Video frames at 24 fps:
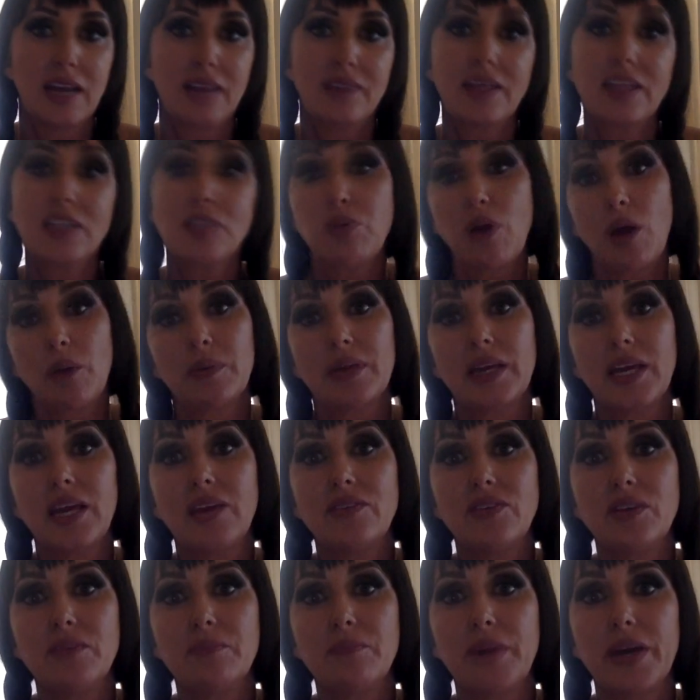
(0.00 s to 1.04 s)
That's probably
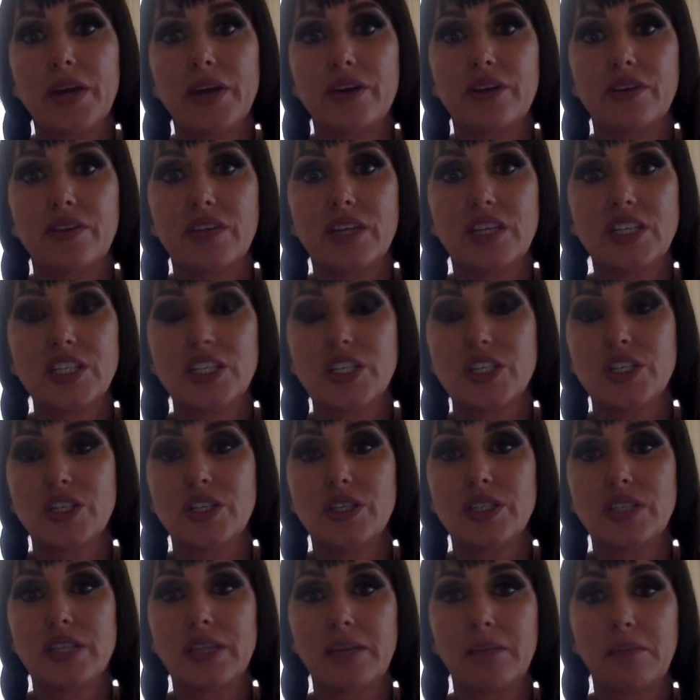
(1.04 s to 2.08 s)
even better than just
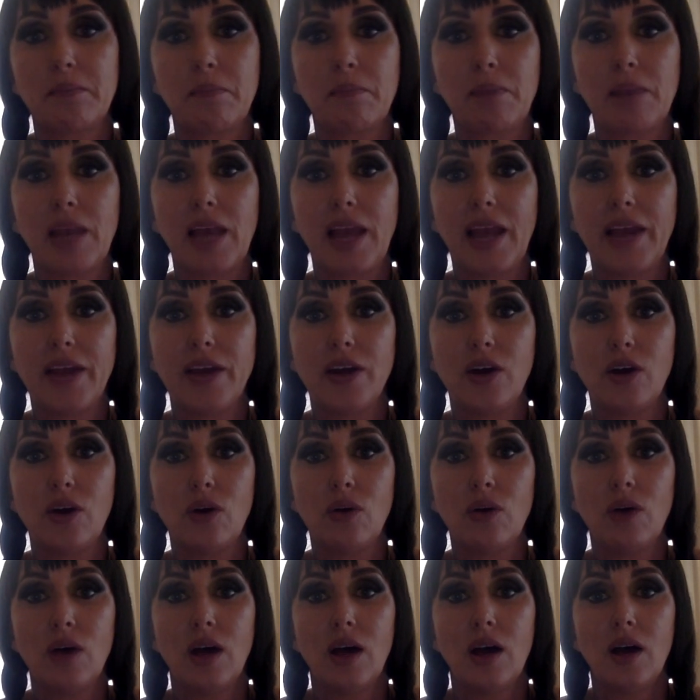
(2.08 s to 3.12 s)
using plain
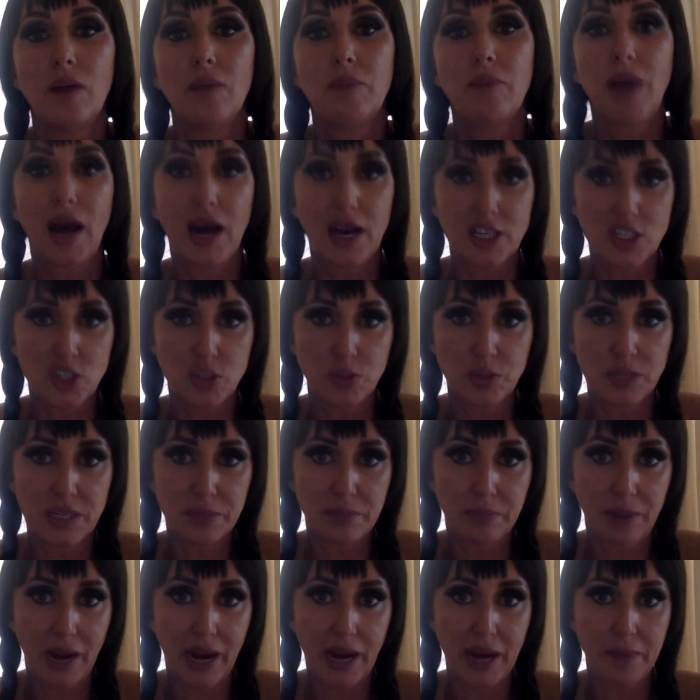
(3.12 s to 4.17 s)
old
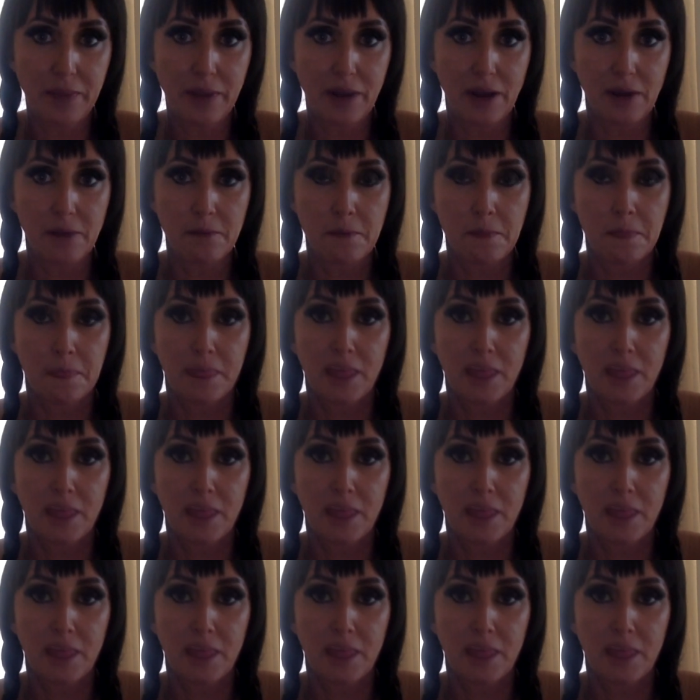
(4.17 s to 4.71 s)
parchment paper,